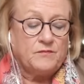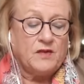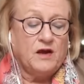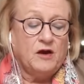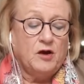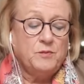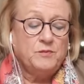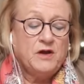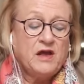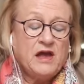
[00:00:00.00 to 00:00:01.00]

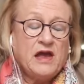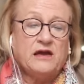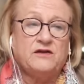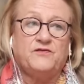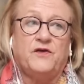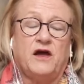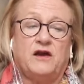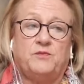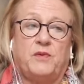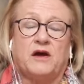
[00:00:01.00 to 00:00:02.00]
and divide
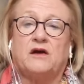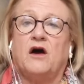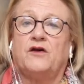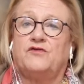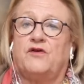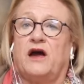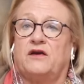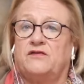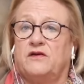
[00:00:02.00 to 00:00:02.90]
it by contracts